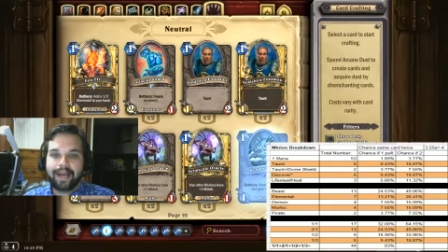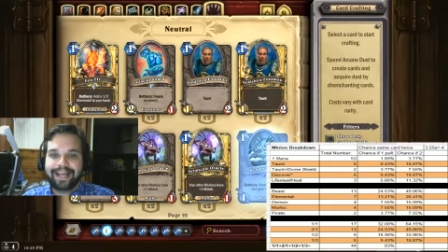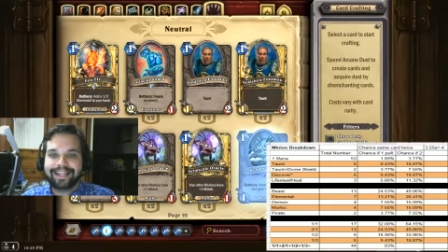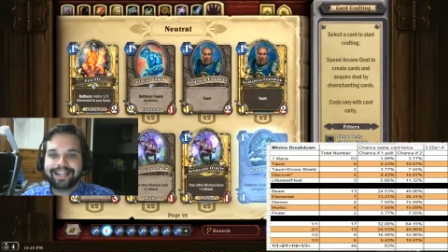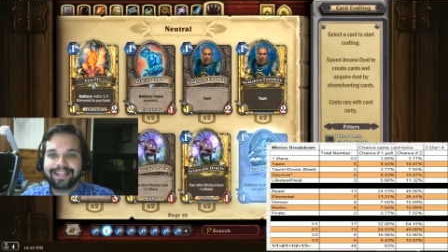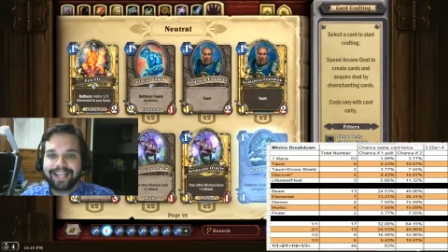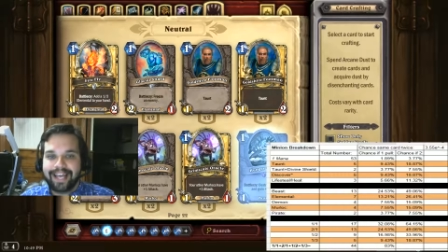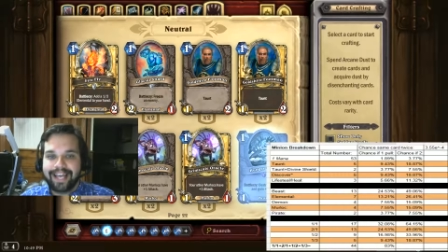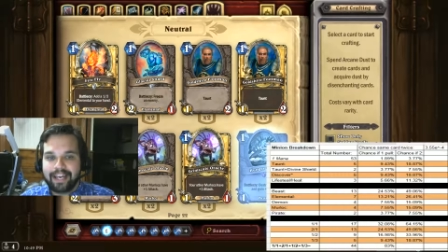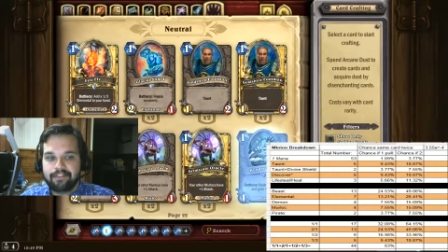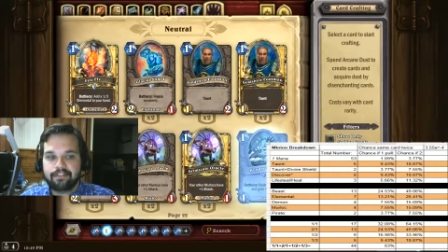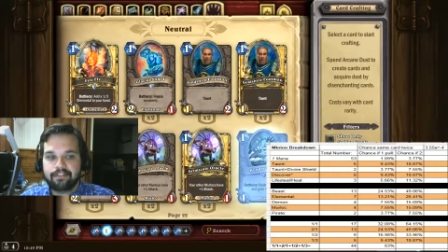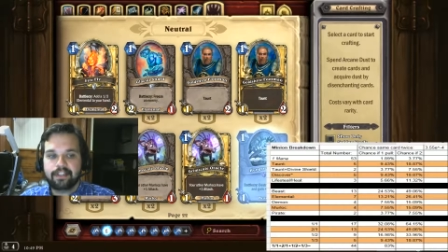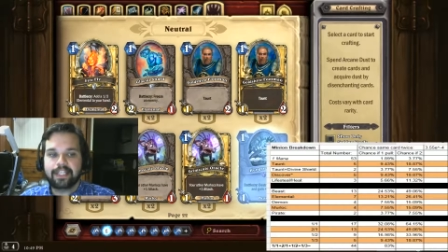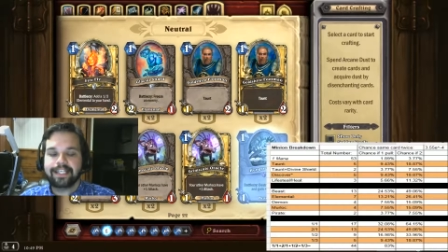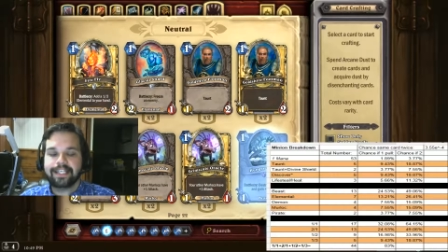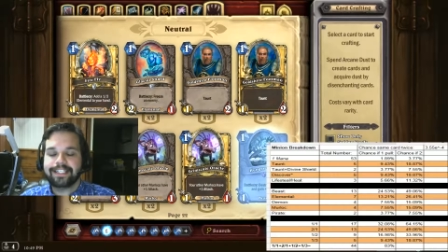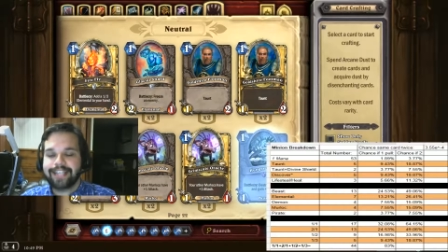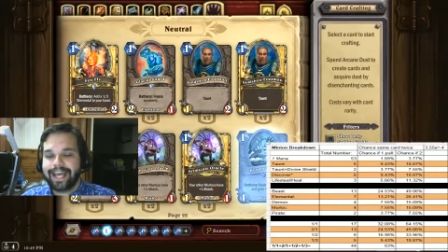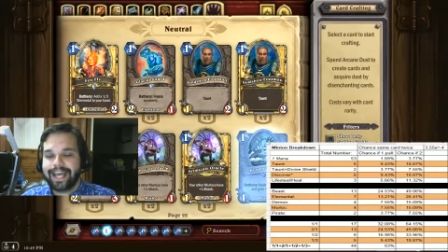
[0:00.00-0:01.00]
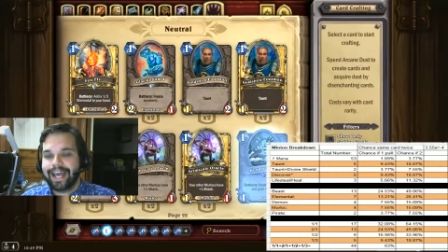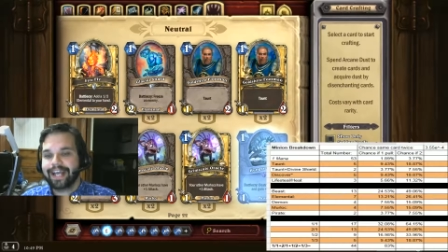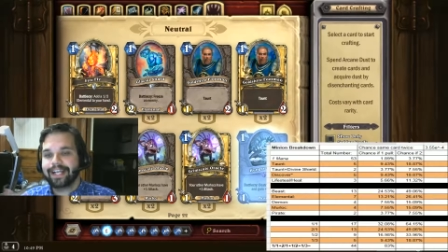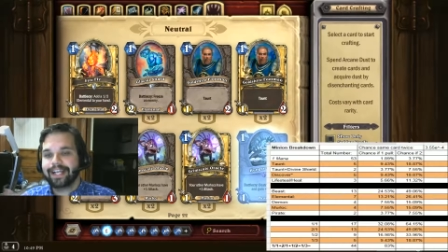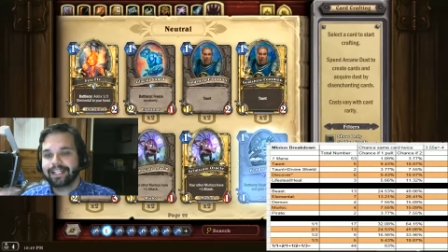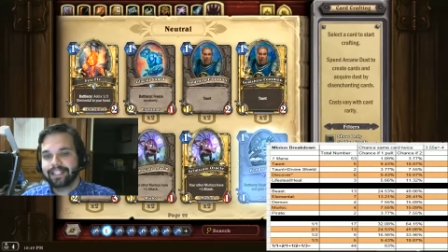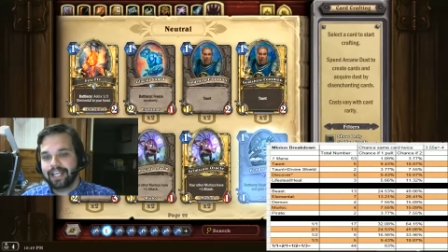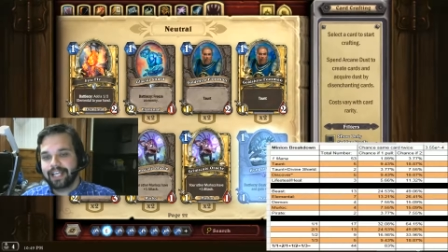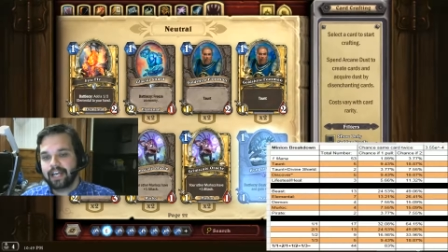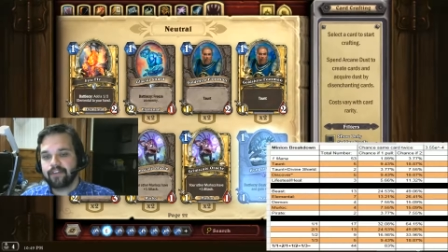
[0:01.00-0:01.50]
life, the attack and
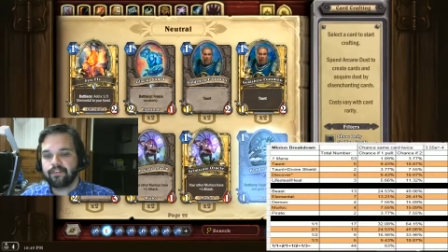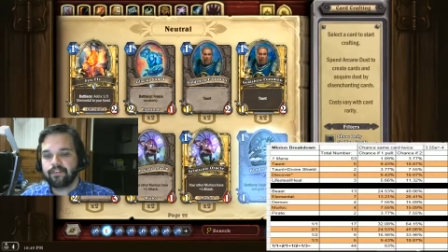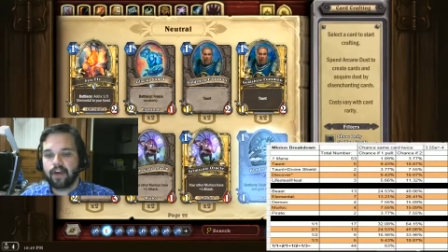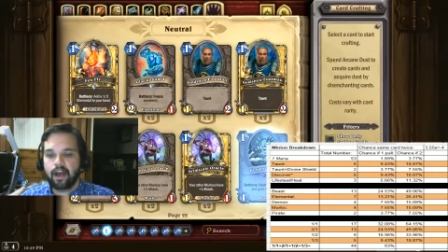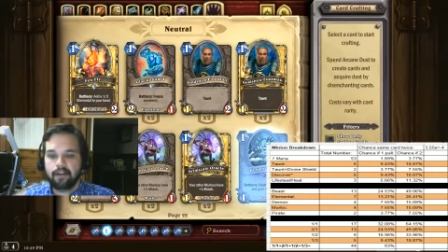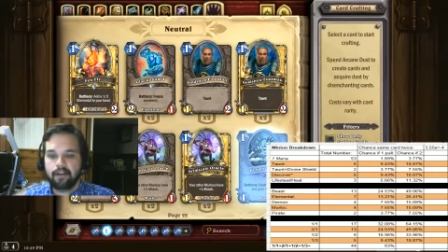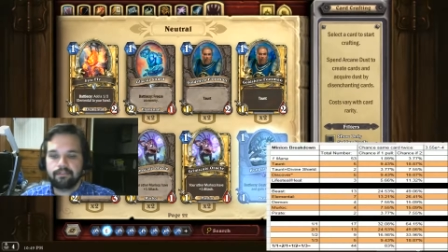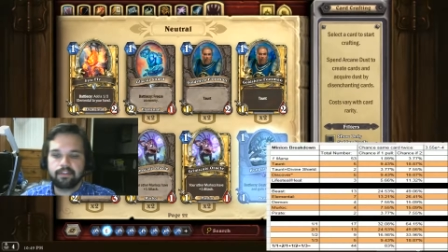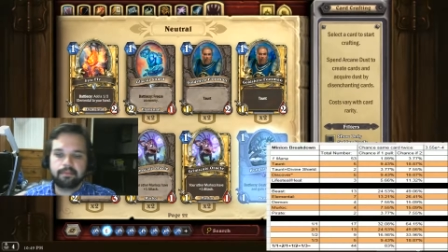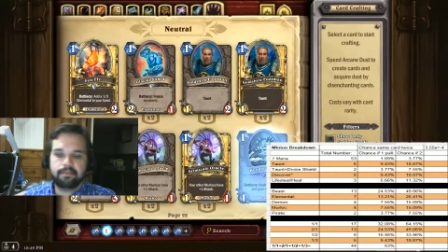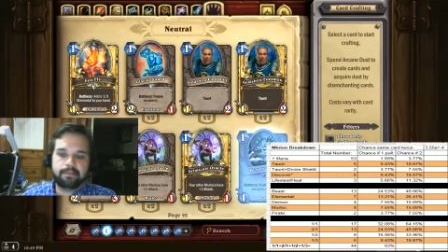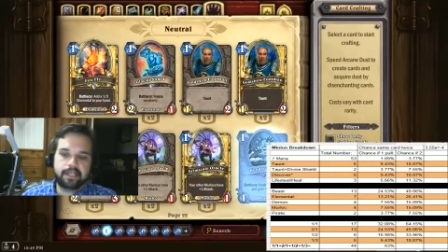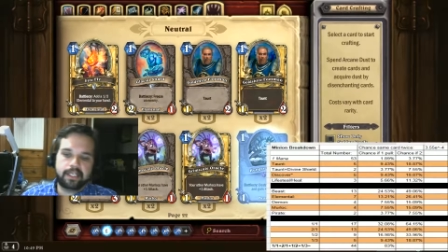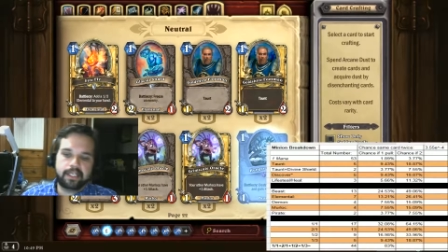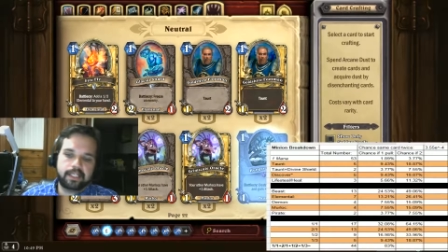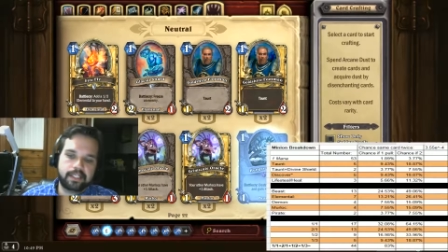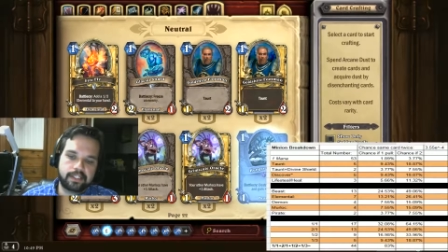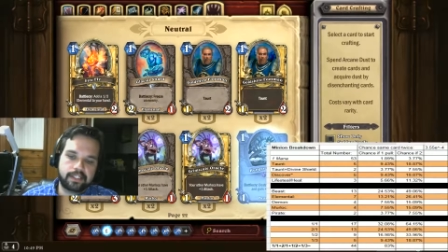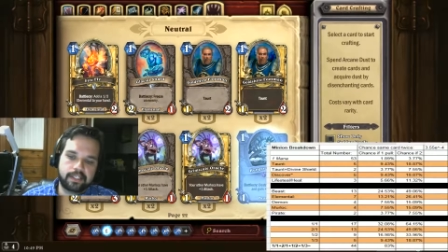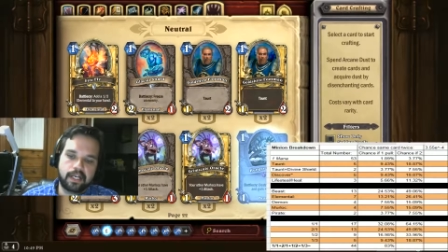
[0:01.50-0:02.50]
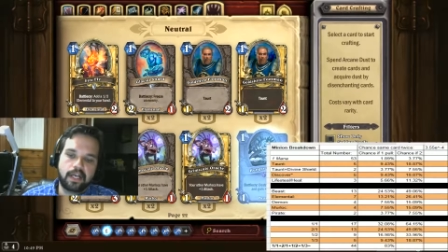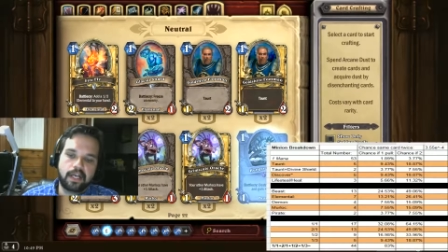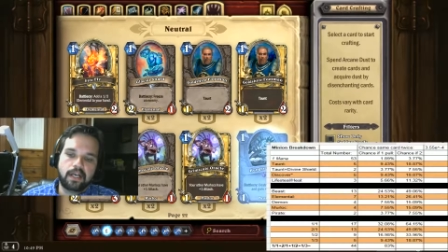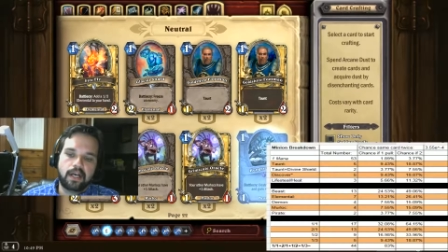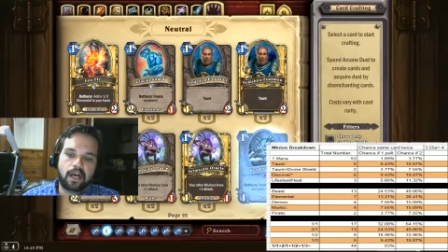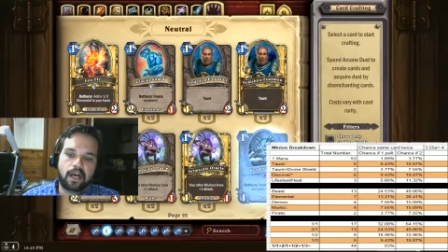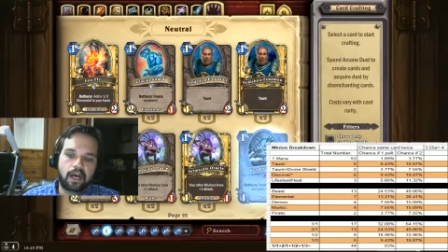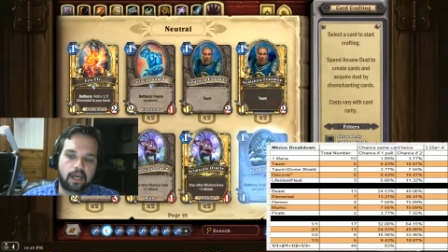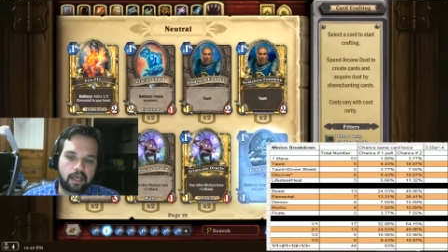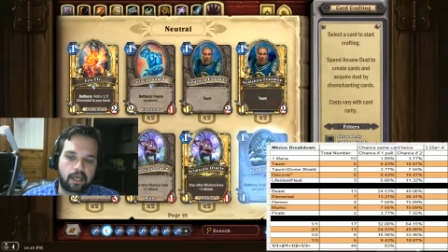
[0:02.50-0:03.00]
life of the minions
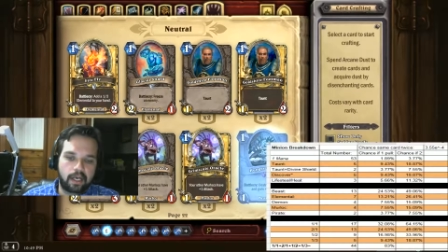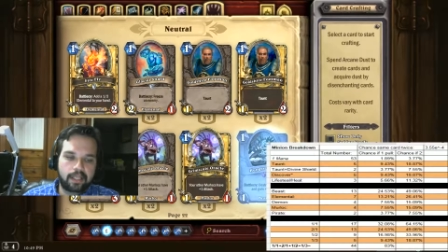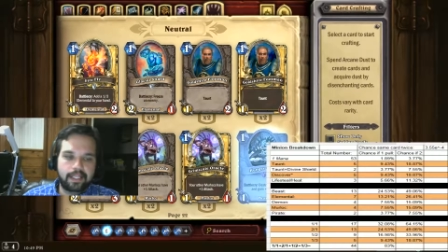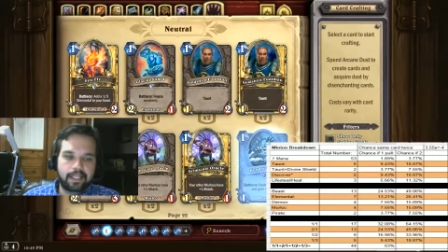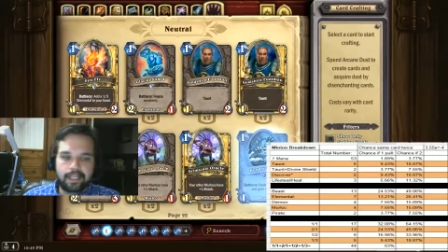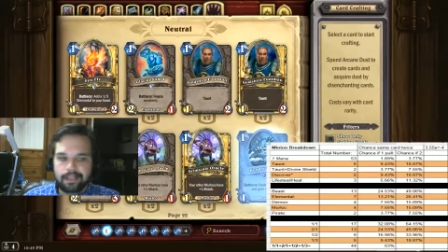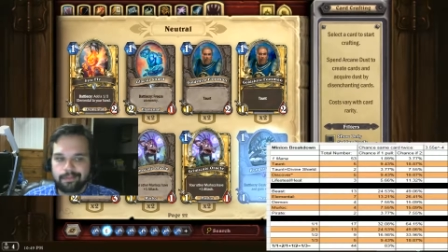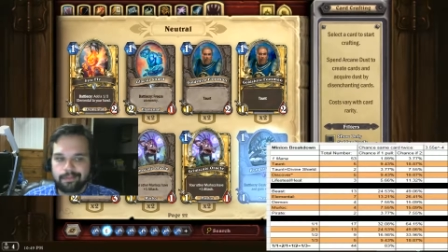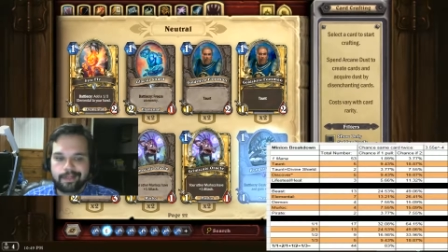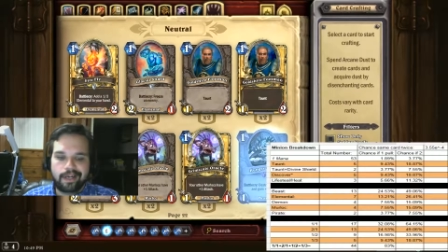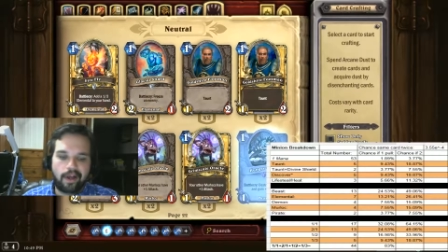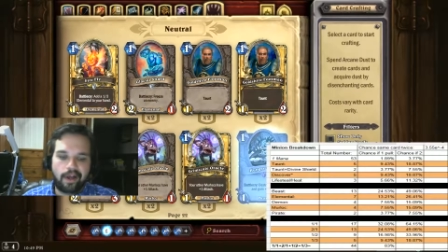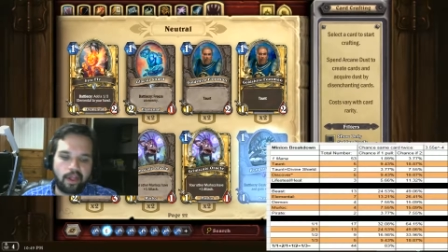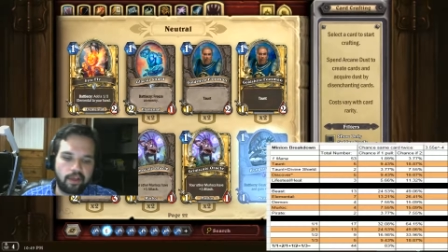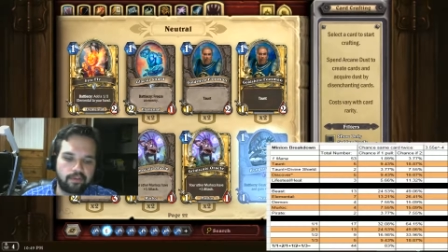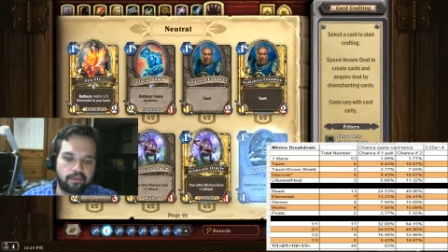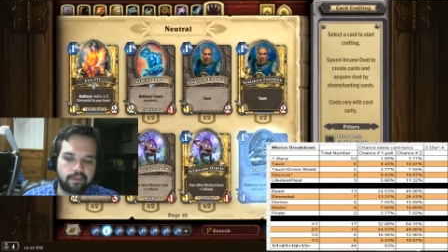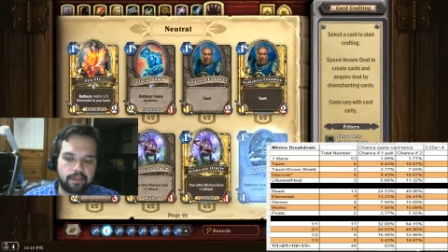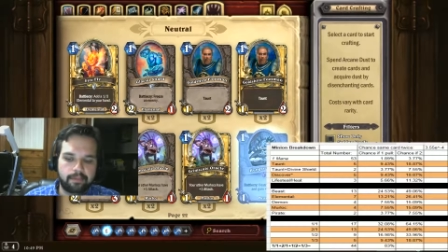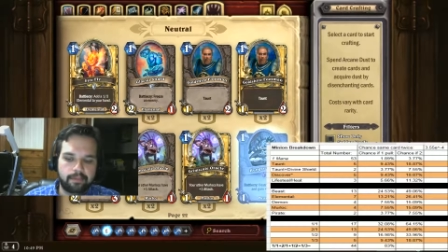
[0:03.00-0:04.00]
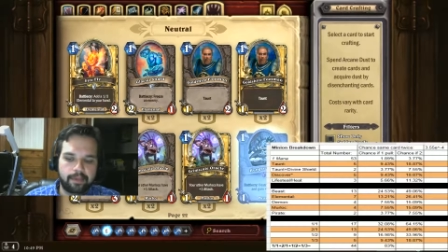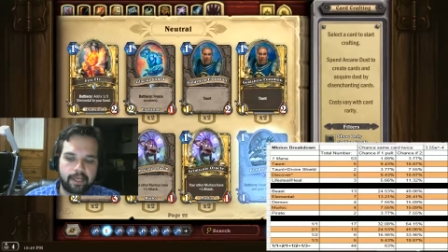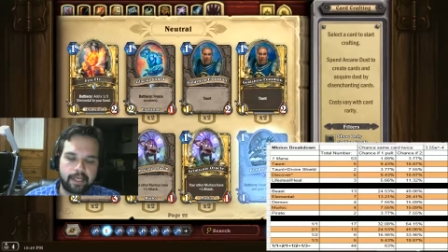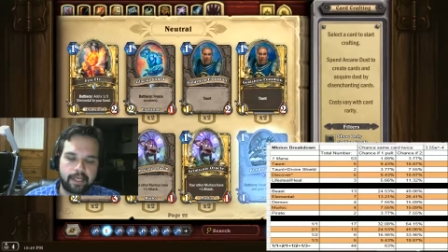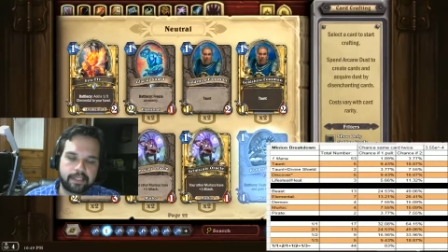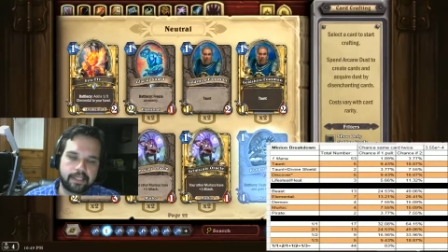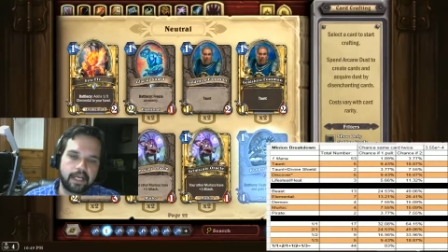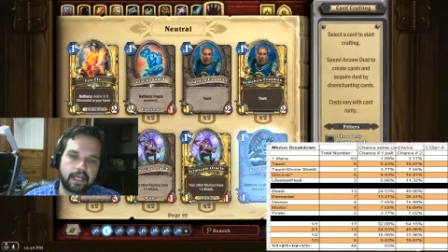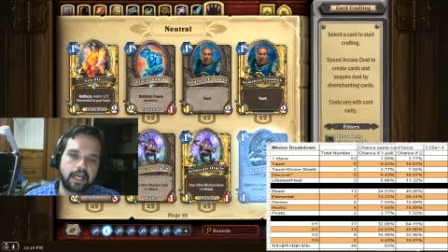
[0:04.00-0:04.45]
are a little bit all over the place.